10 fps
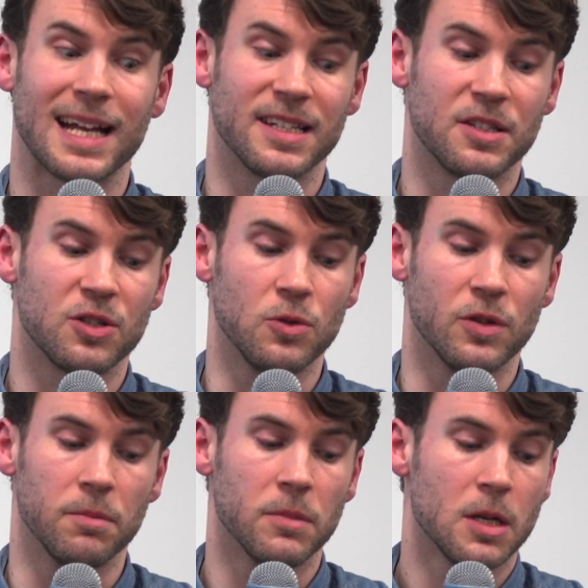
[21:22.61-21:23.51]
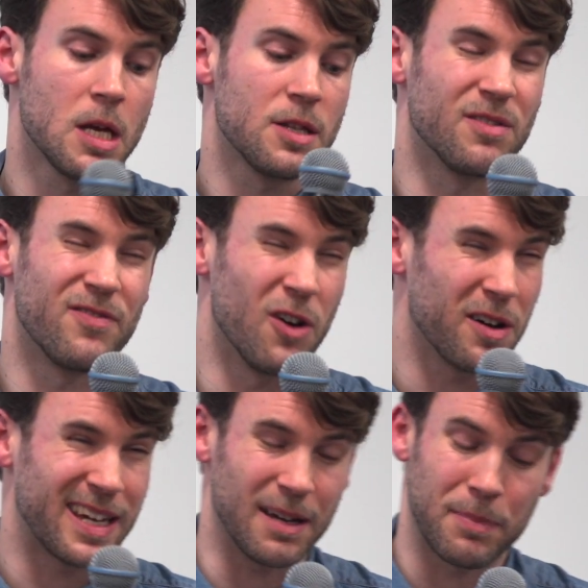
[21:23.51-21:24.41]
added to them.
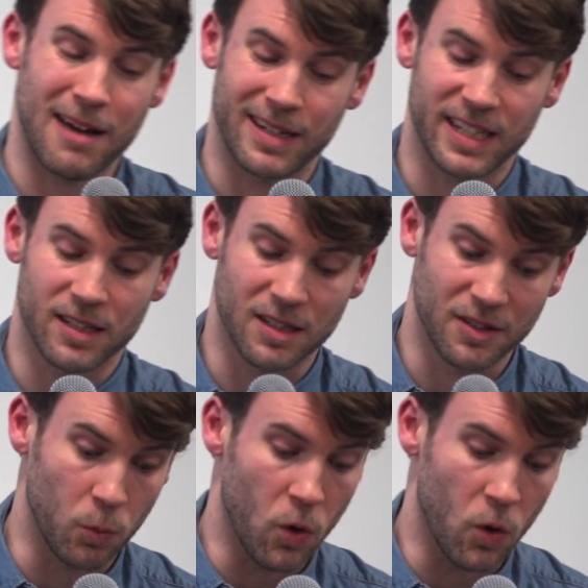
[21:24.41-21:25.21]
Tofurkey apparently are the